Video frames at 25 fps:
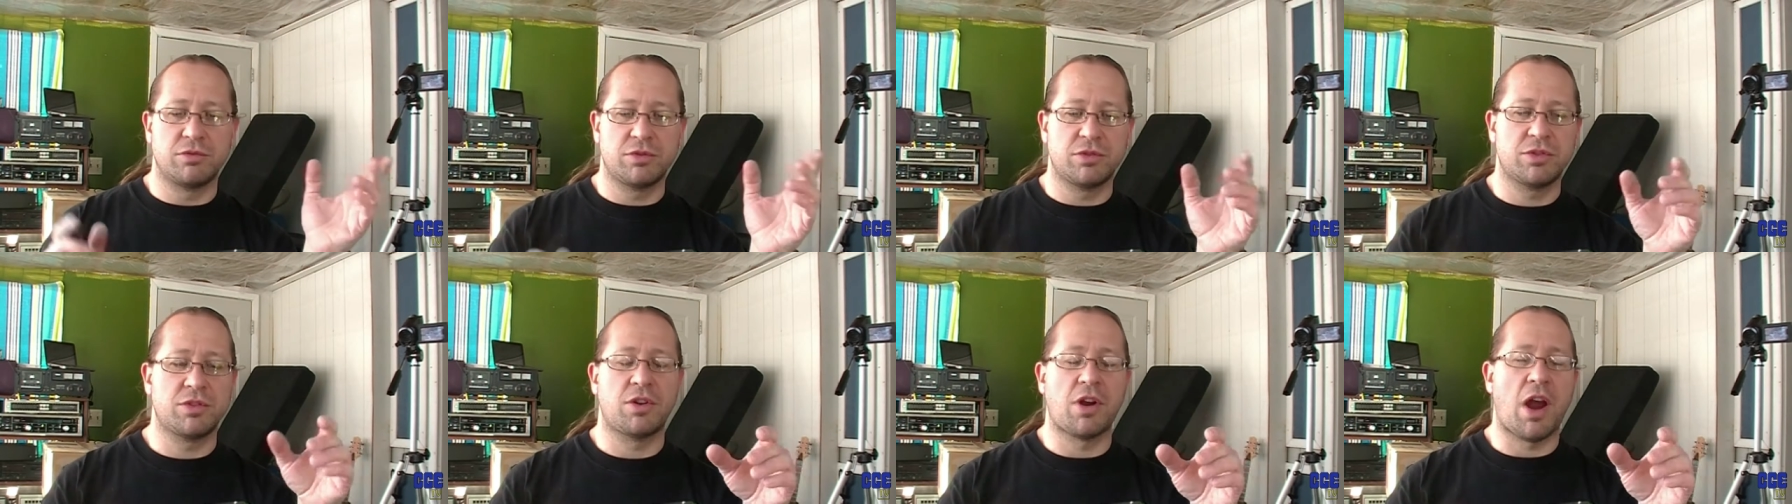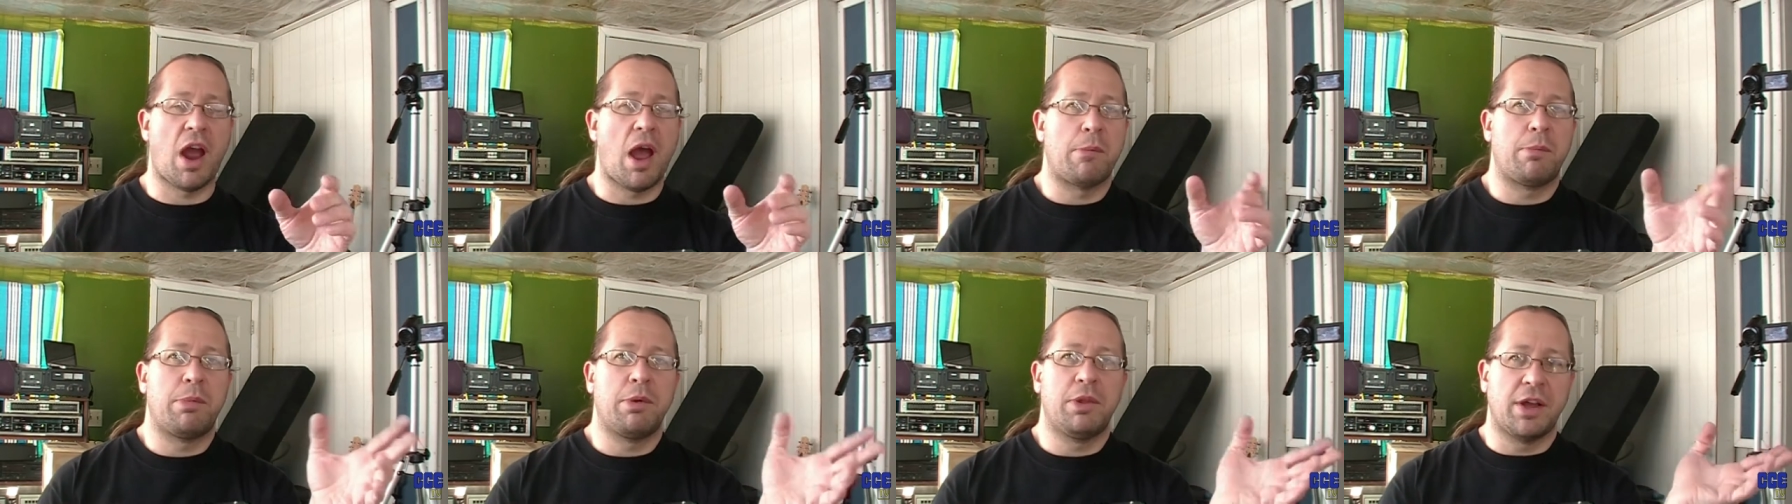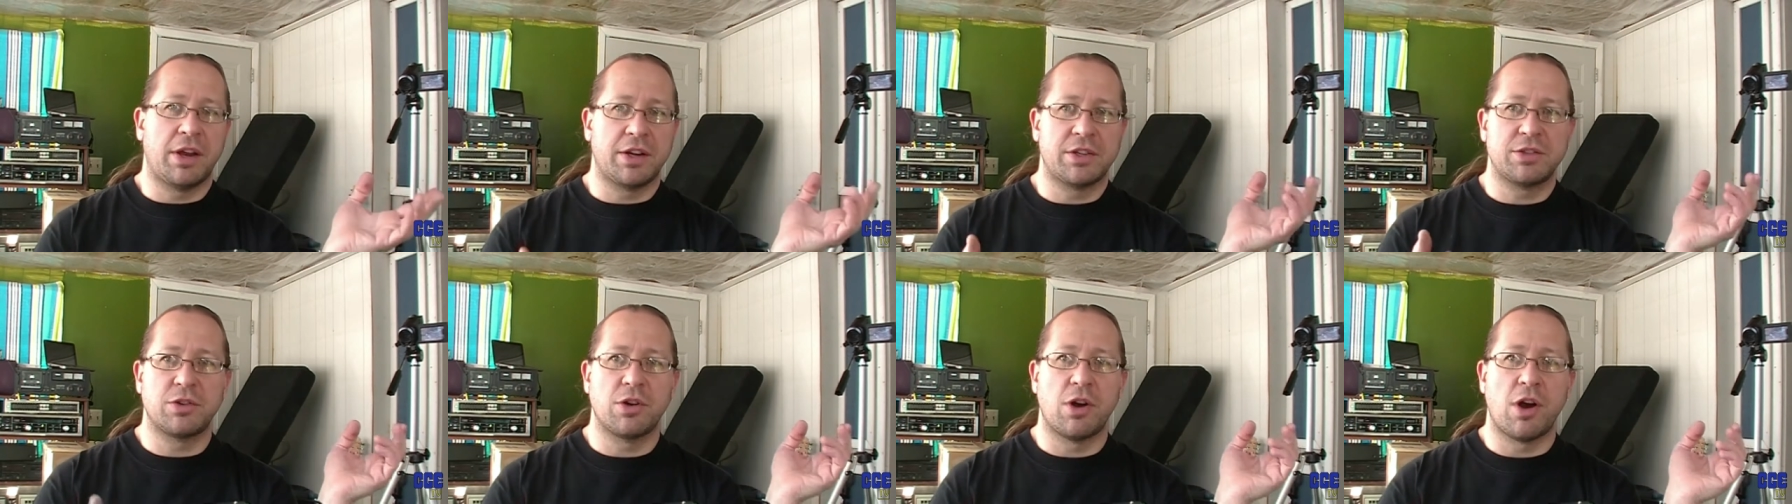scrap
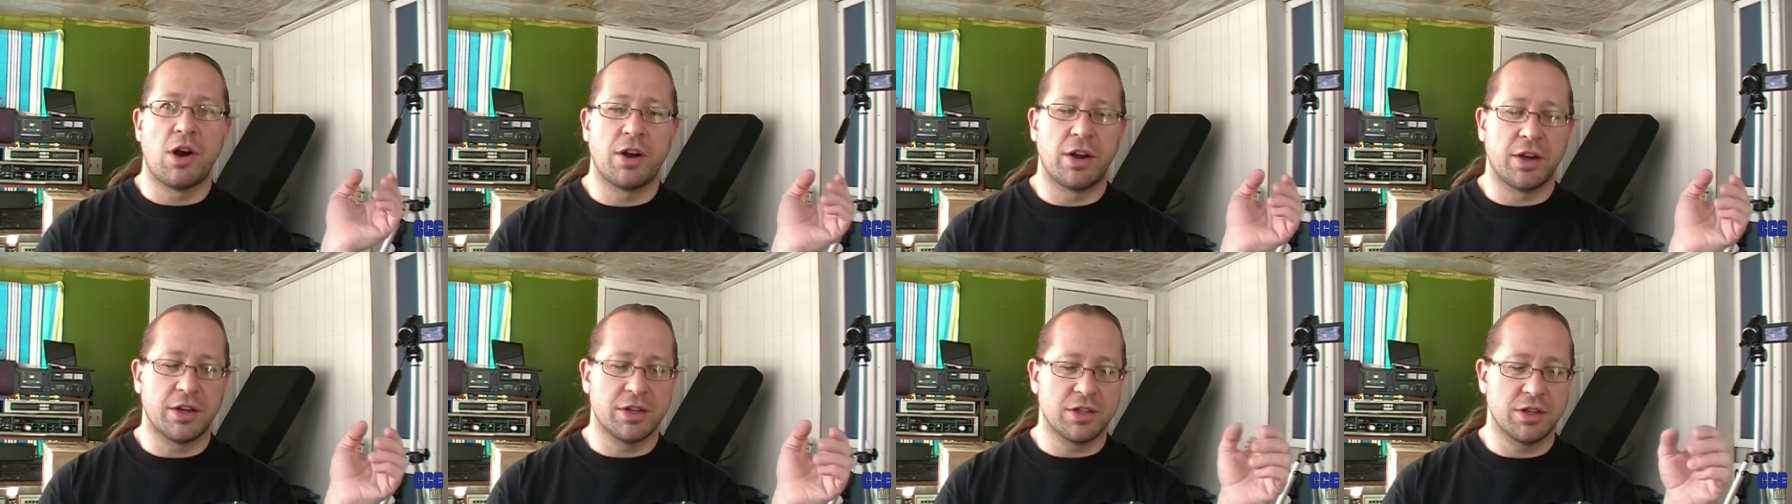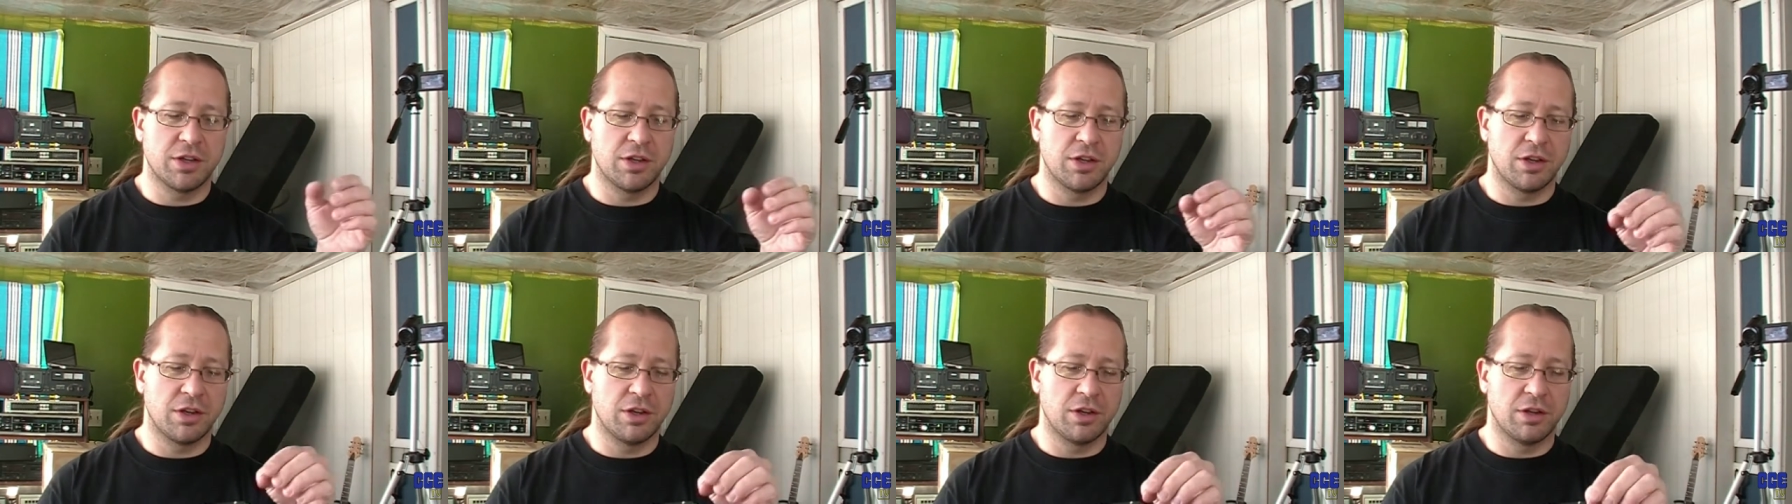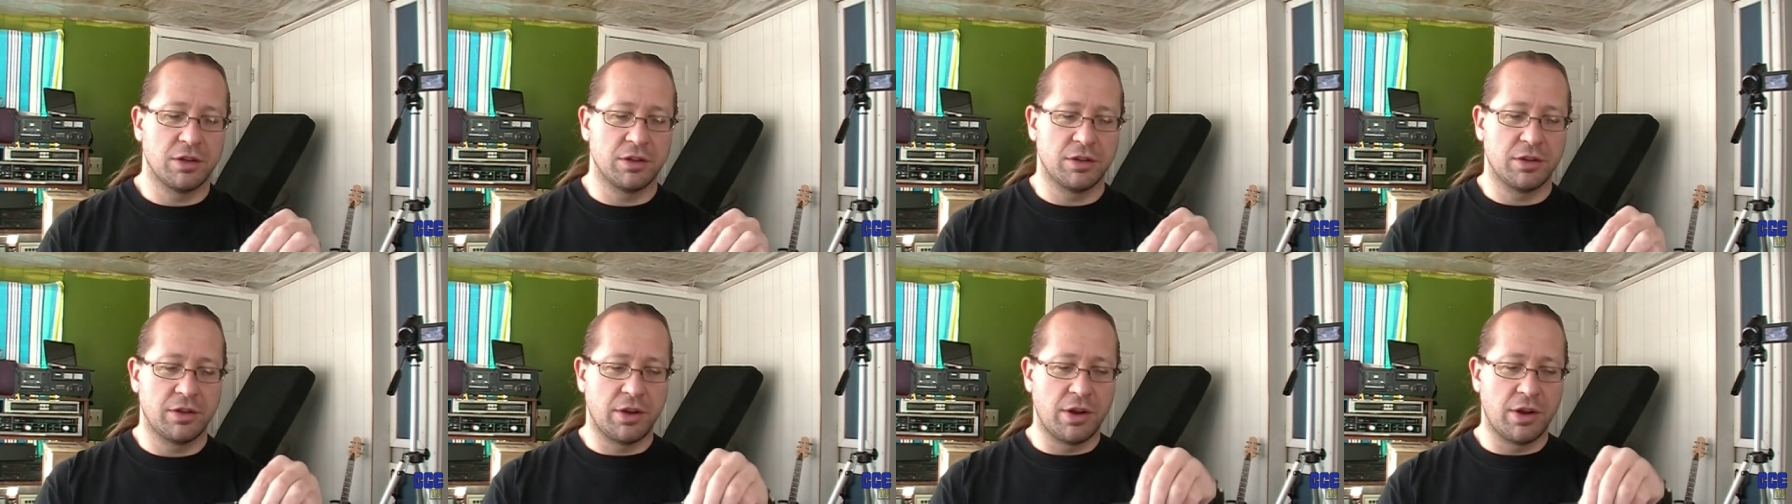electronics or,